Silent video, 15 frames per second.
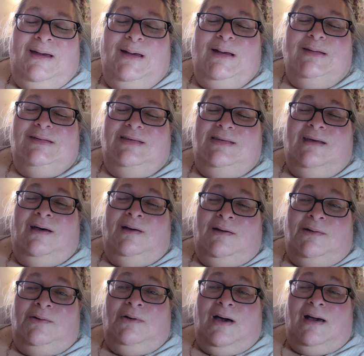
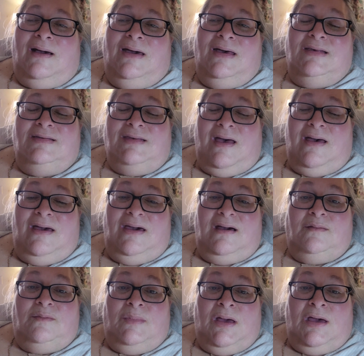So I guess I
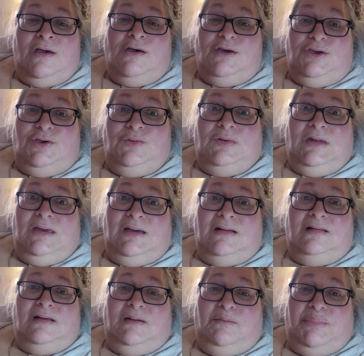am
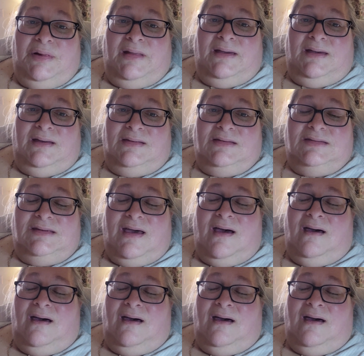uniquely blessed.